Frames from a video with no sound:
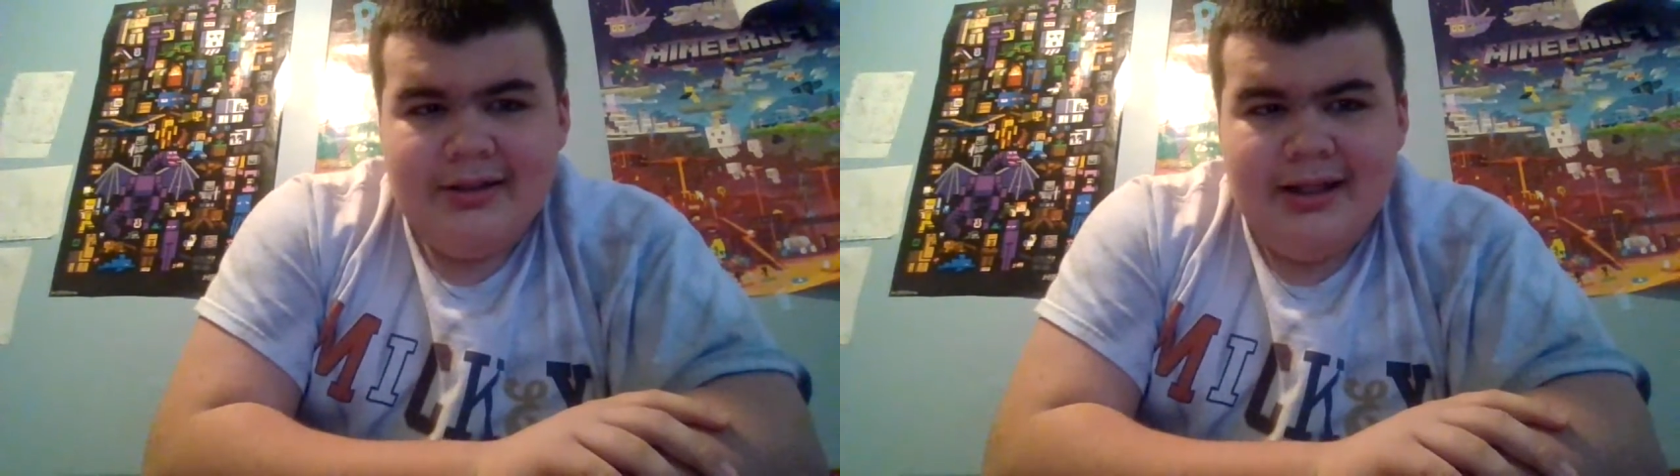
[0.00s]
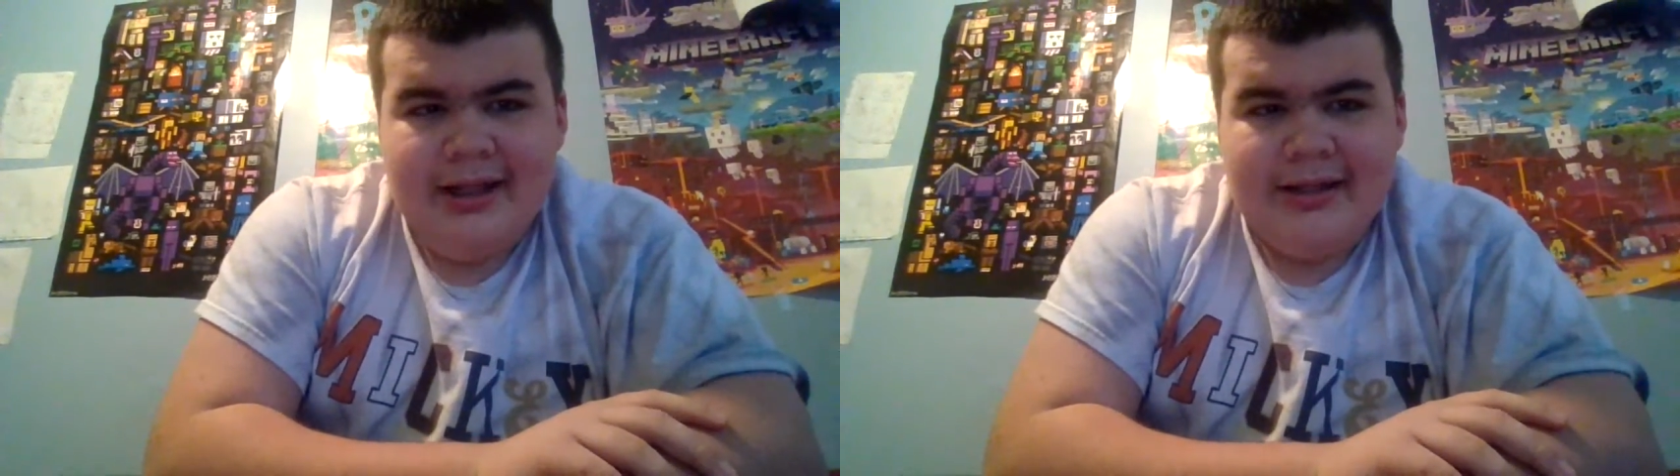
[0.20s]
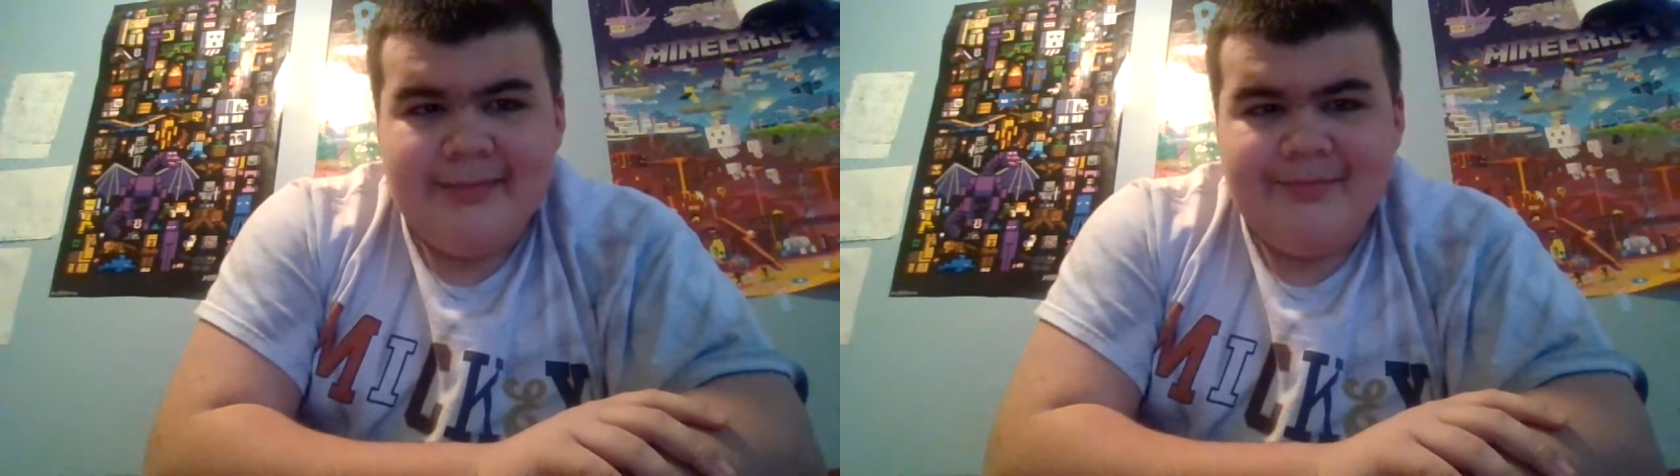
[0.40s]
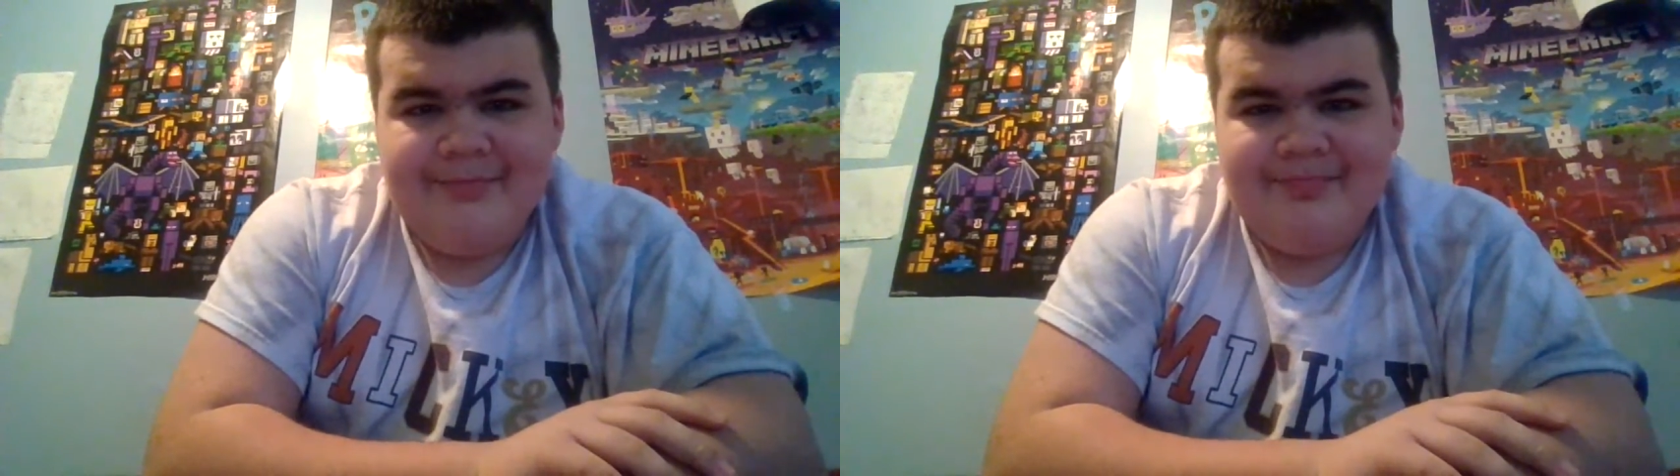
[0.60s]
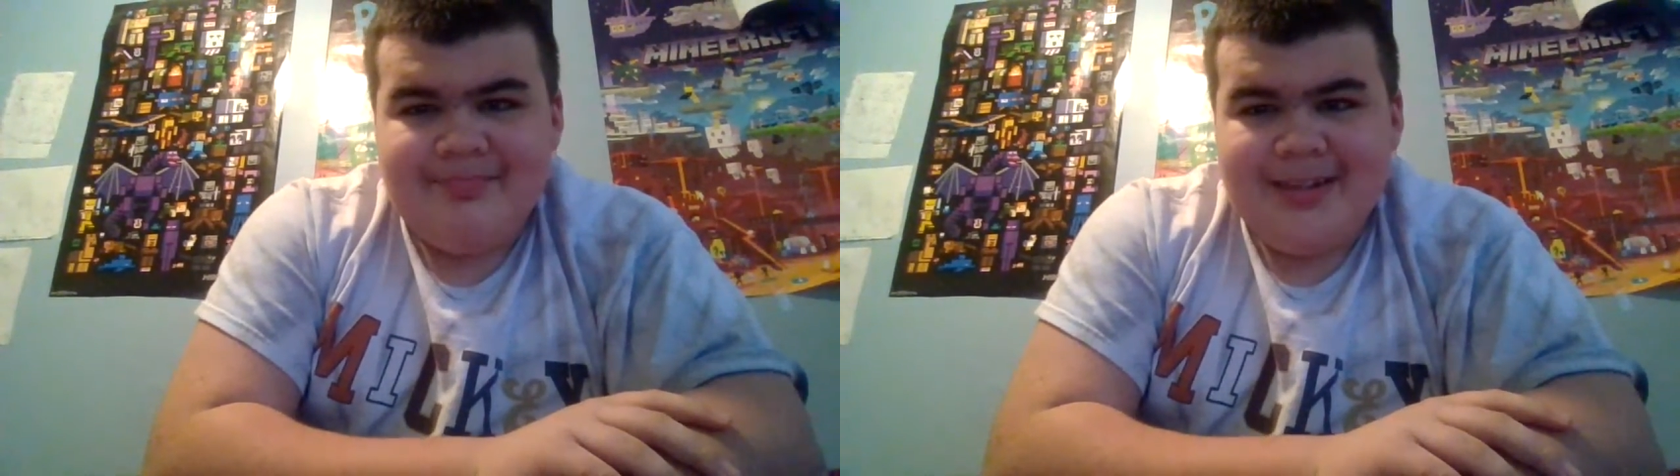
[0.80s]
like
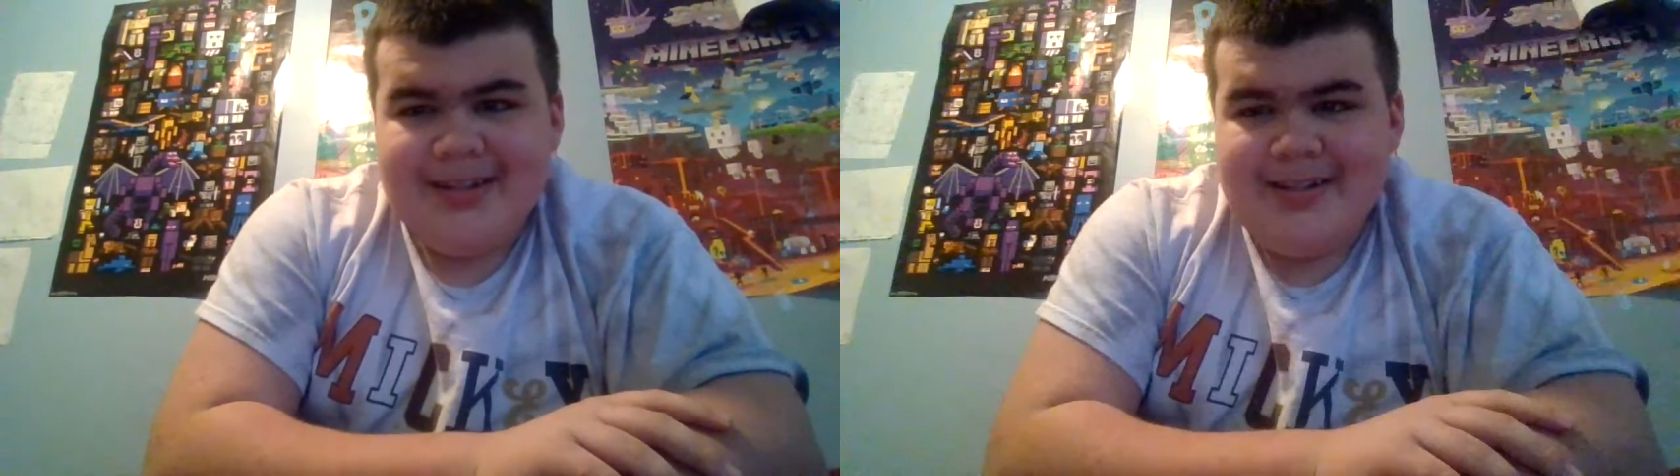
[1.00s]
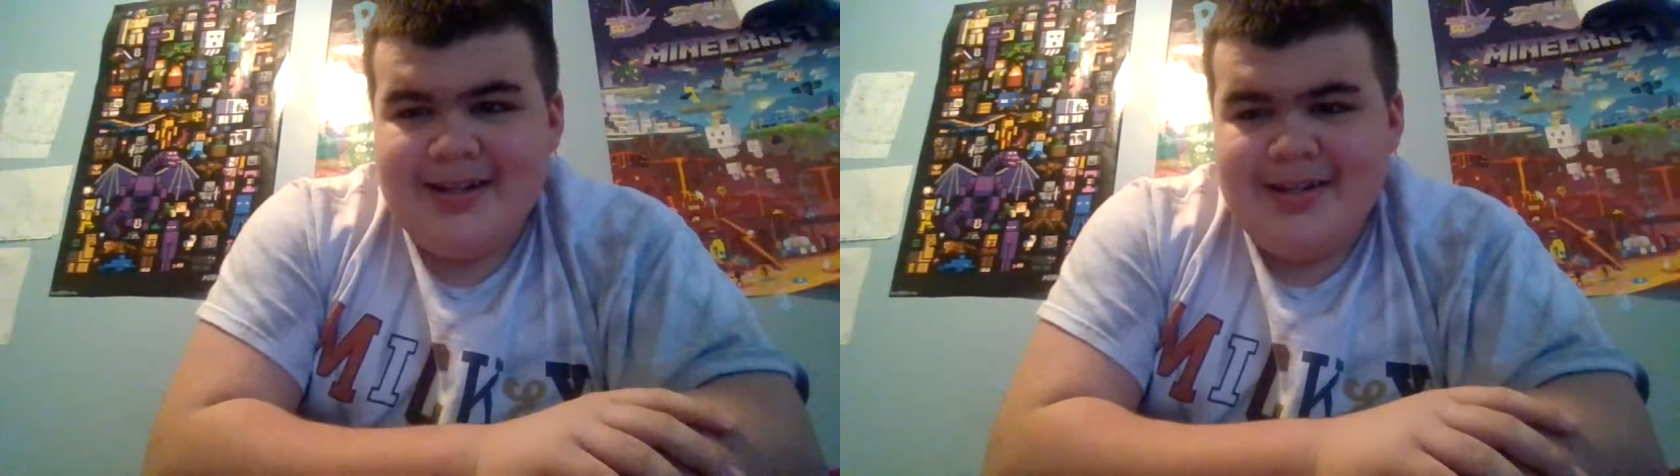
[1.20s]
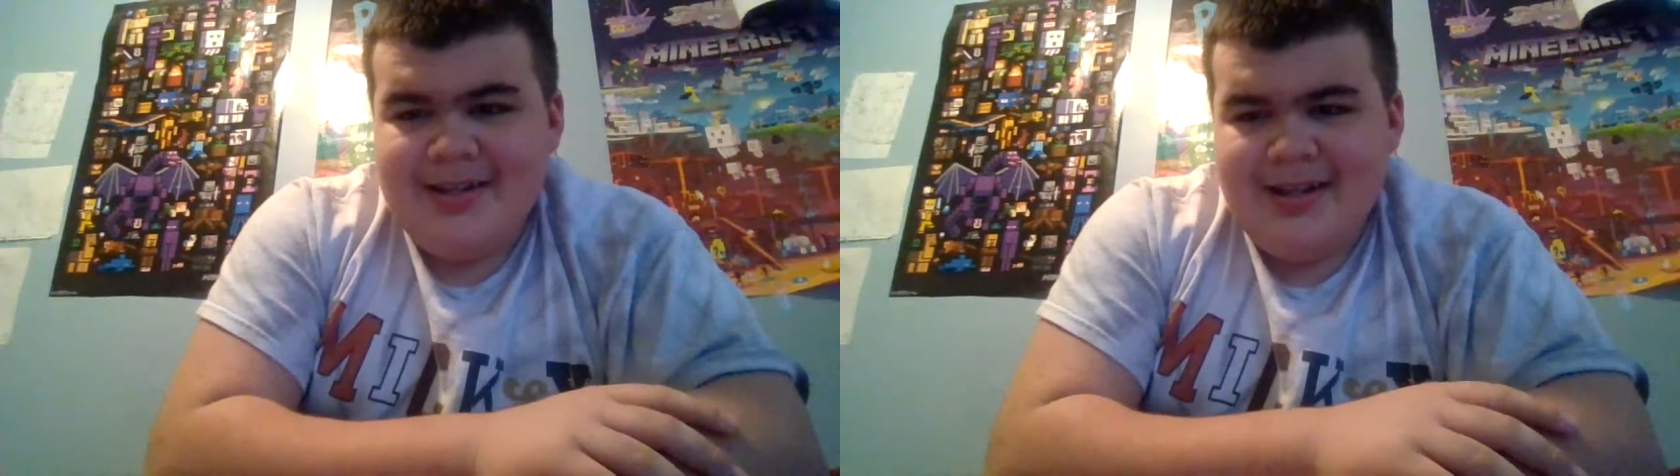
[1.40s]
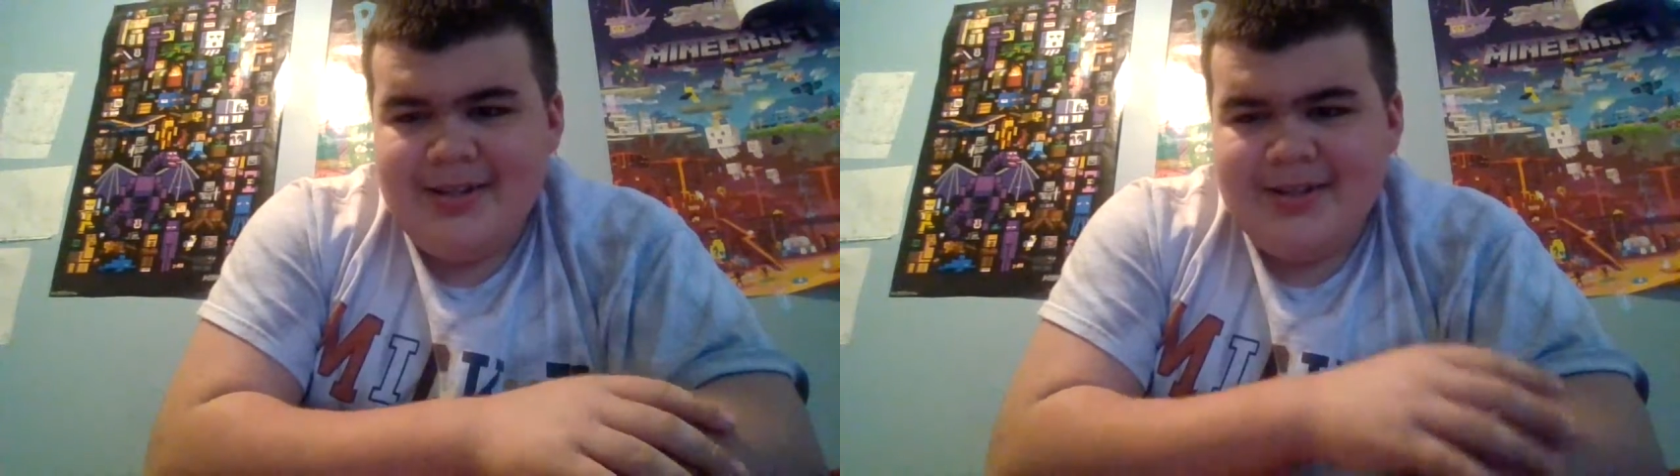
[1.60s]
I